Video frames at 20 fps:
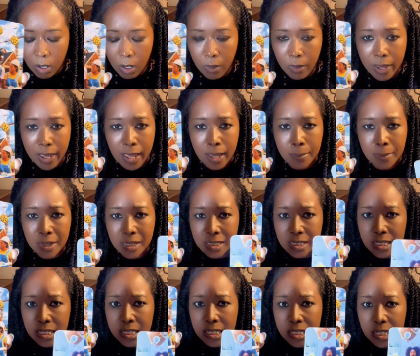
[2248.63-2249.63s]
Okay, because
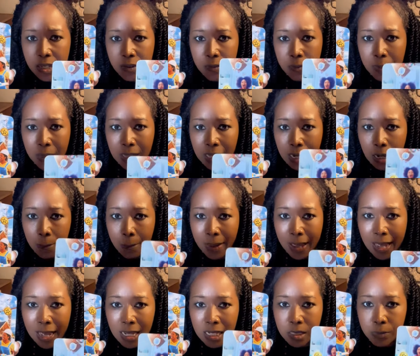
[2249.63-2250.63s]
this is giving me like a
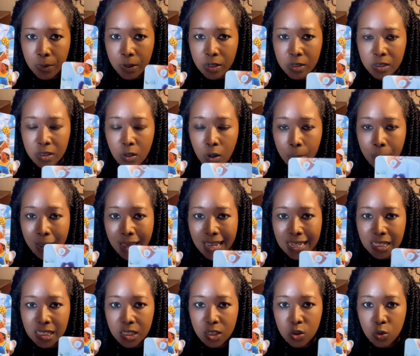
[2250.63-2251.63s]
past person or
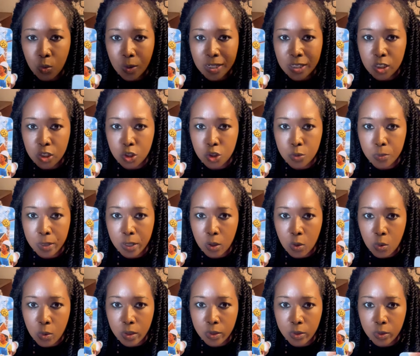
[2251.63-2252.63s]
past situations you've been
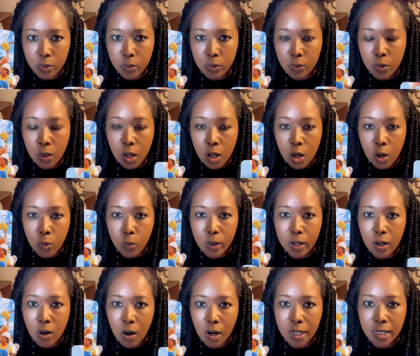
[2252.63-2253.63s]
going through
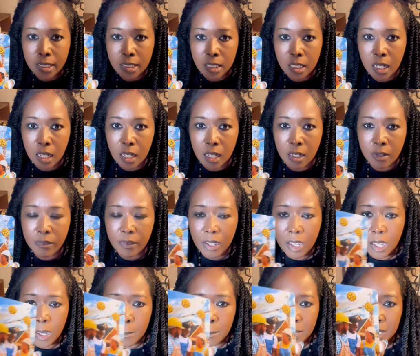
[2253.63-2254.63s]
regarding love,
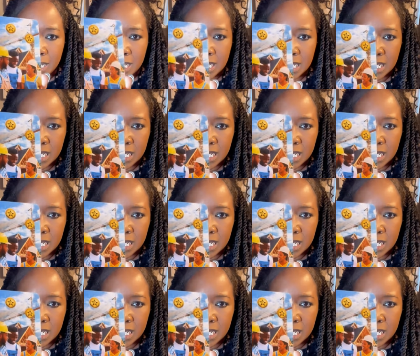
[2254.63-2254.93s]
but this